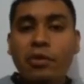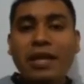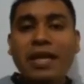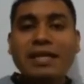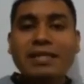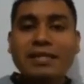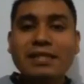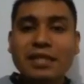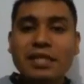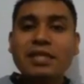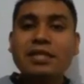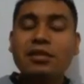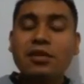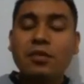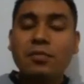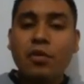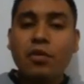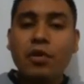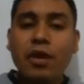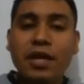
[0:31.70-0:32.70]
gonna see
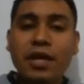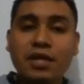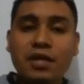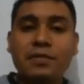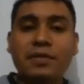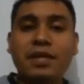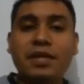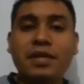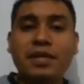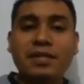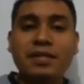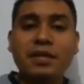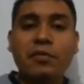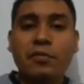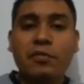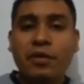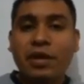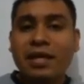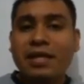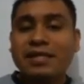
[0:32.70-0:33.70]
some more activities.
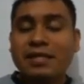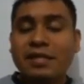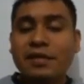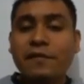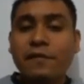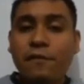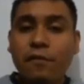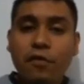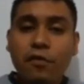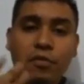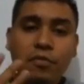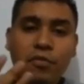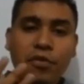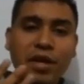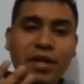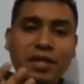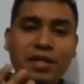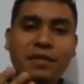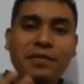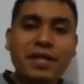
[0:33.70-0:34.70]
We're gonna see 4 more
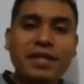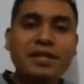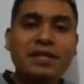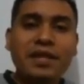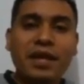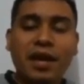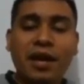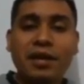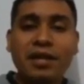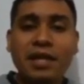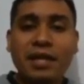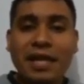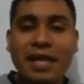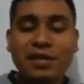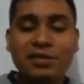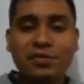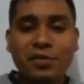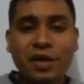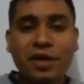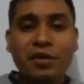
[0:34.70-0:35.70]
activities that are the
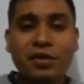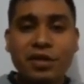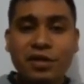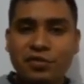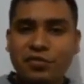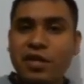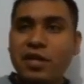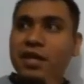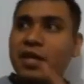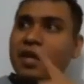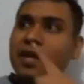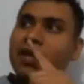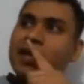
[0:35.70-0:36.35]
next one on the screen.